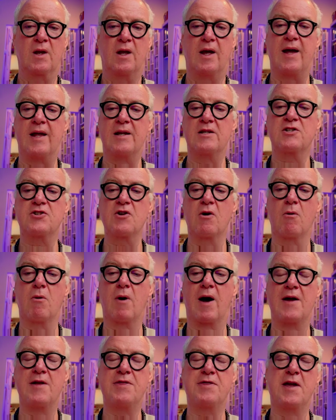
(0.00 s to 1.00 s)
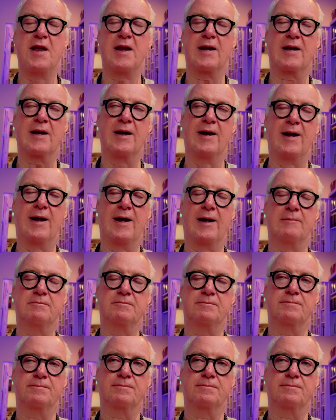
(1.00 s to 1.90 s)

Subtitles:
And so I think I